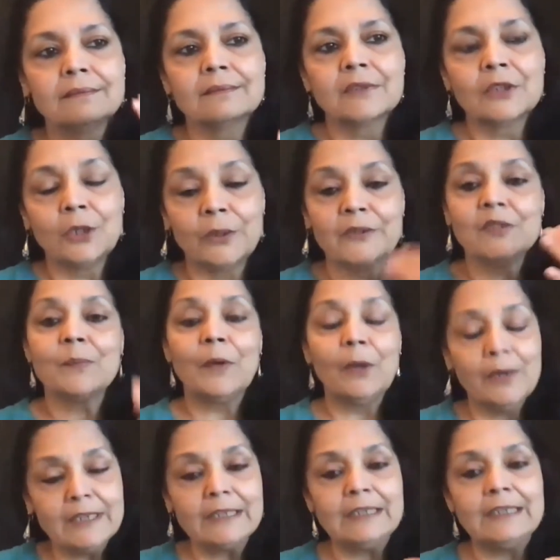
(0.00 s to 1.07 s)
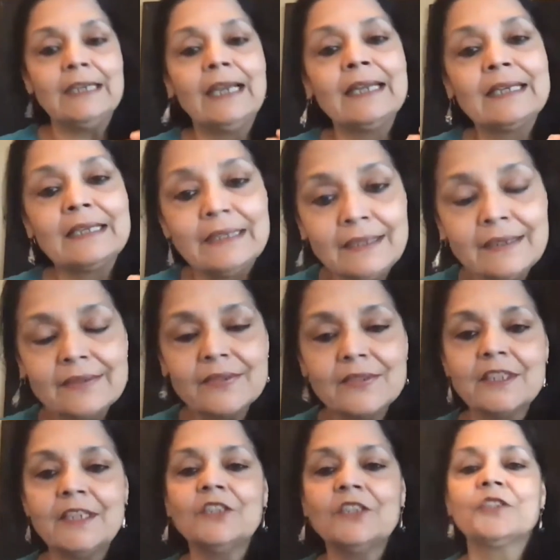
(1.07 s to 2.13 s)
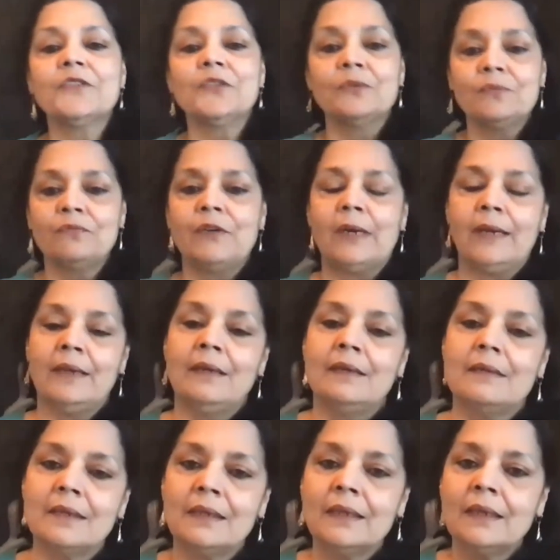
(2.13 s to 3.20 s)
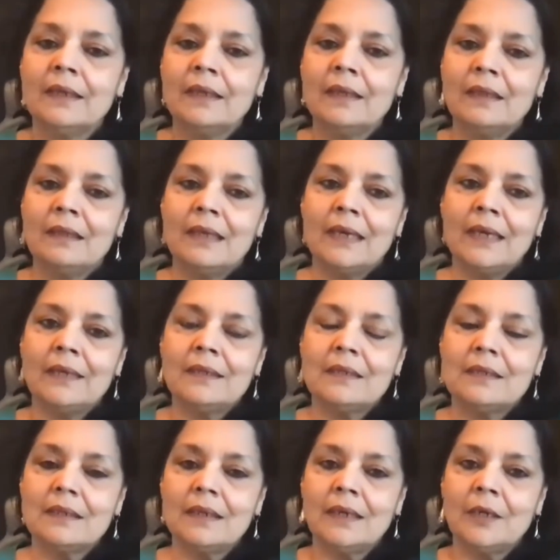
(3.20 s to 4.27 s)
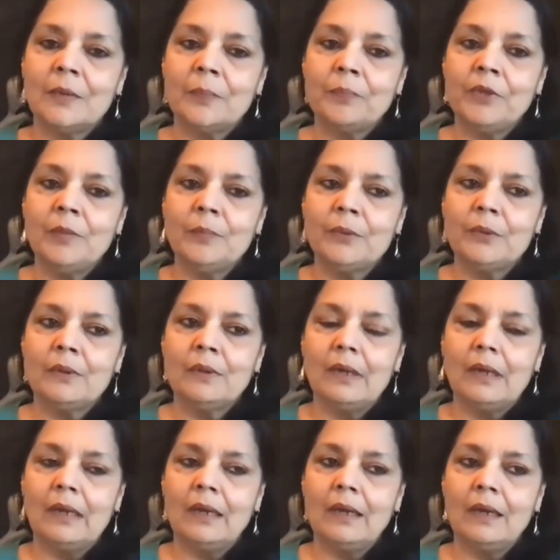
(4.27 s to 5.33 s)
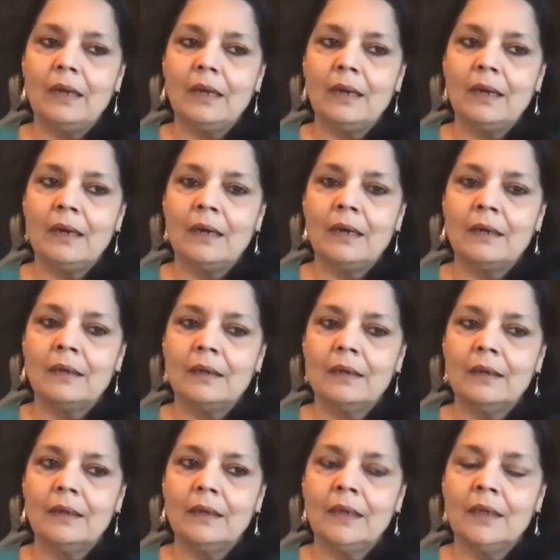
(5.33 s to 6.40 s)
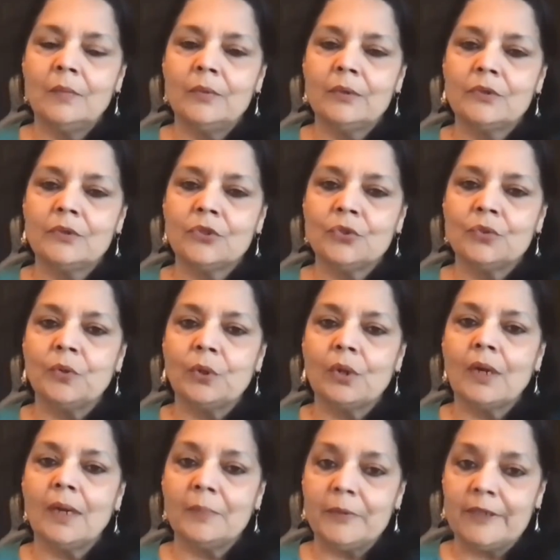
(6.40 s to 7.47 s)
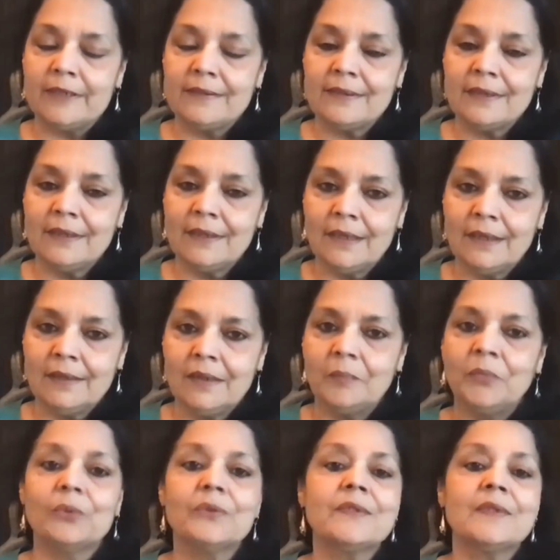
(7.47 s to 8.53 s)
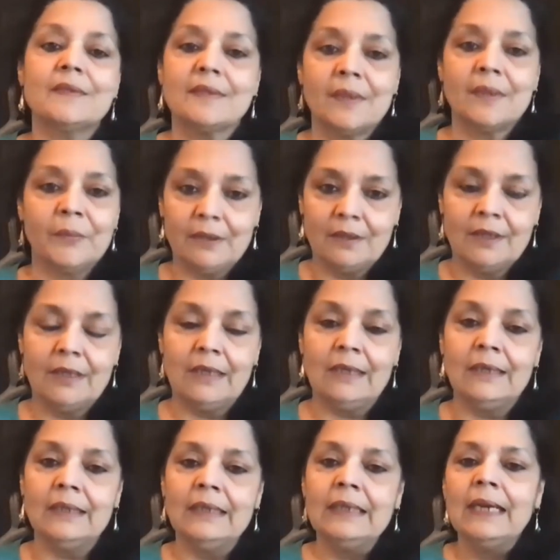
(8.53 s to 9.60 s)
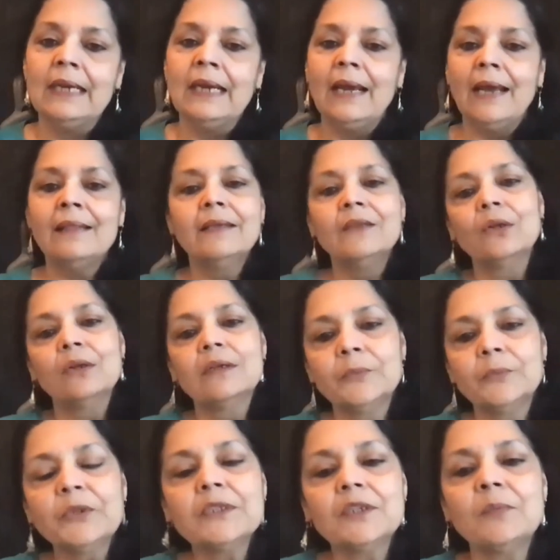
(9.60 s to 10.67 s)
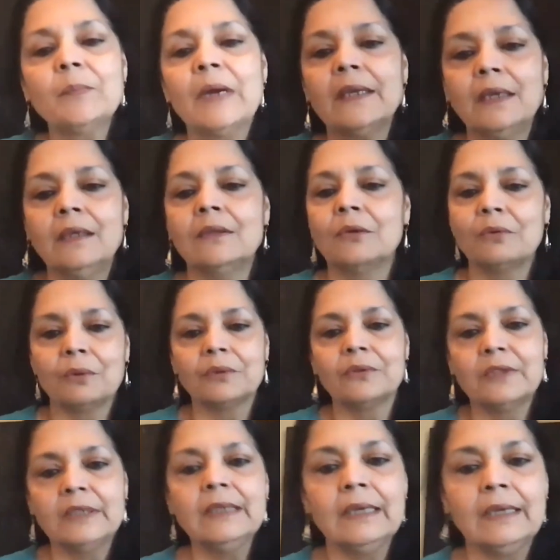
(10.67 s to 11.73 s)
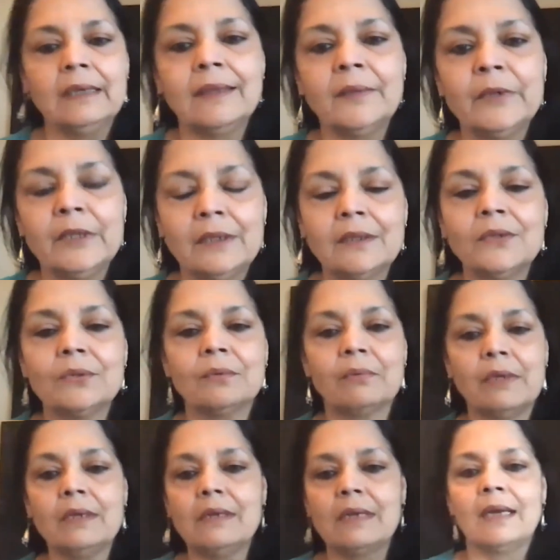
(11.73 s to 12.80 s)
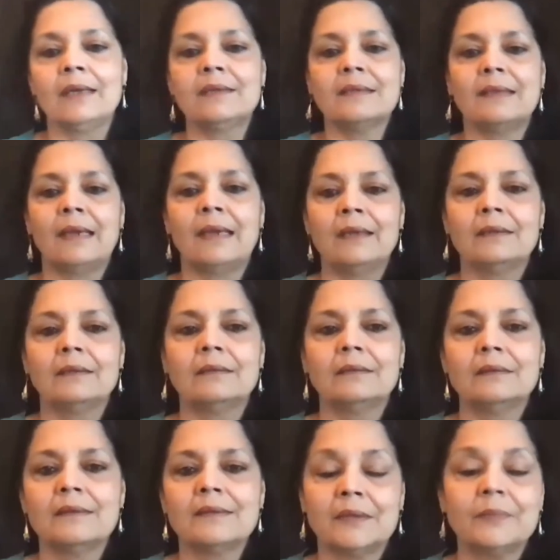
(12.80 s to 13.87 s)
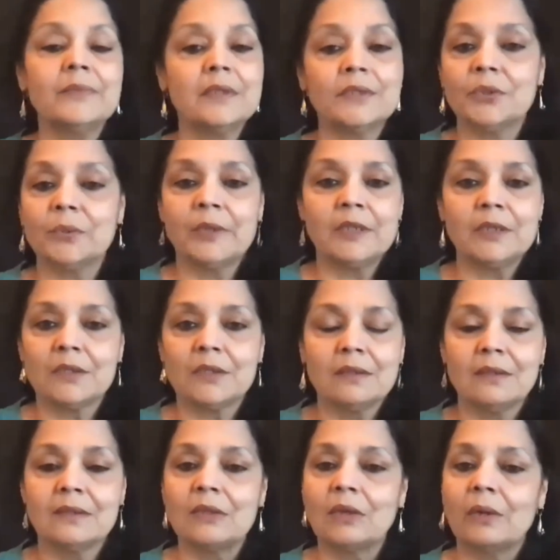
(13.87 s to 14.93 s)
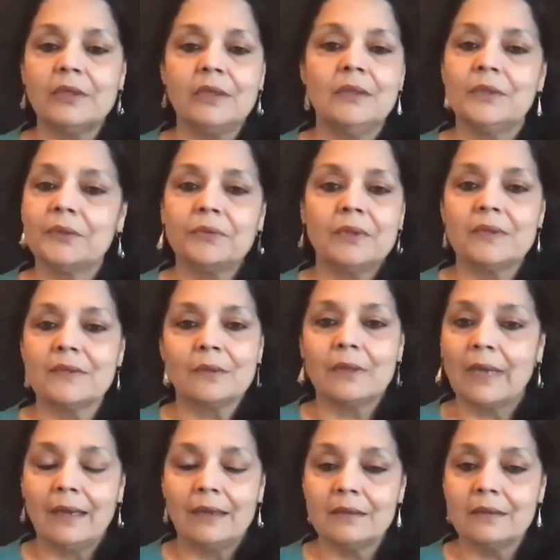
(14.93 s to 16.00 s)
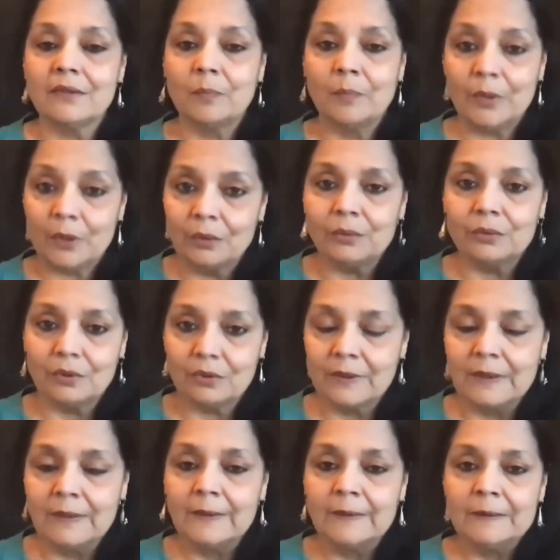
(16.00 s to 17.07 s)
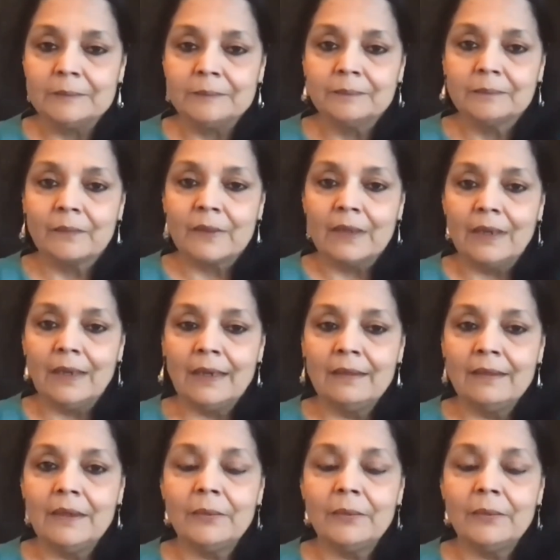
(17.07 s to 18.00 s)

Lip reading: correspondingly, at later stages, you find that people are able to do more complex thinking, more systemic thinking, and they're not limited by either or thinking. They begin to realize that some situations, it's not either this or that, it's both. And they